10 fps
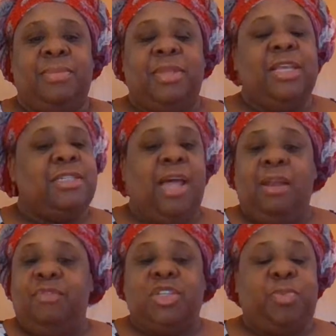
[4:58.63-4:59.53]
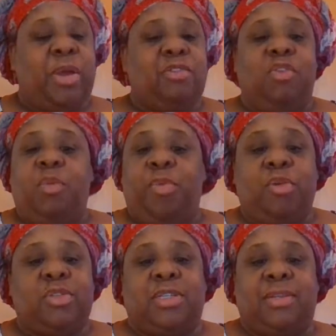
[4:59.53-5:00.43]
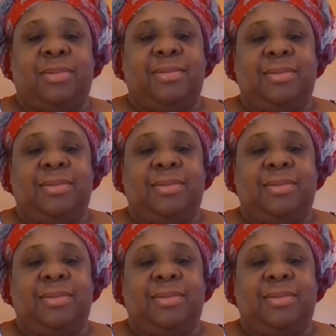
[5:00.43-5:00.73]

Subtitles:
He's not a respecter of person.